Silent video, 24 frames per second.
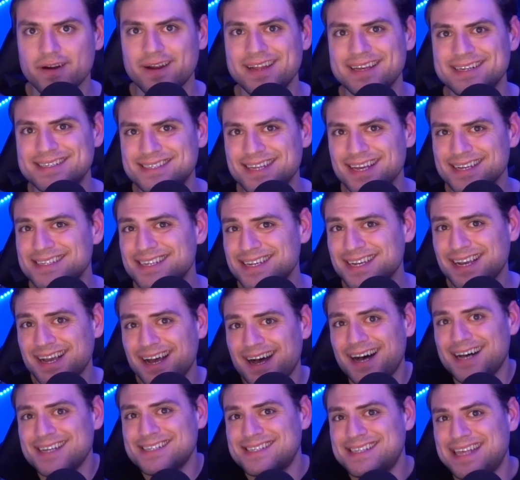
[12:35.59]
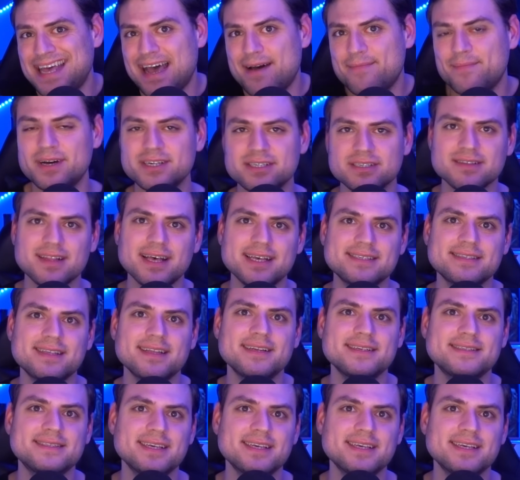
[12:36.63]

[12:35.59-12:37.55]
and it doesn't cost that much less than a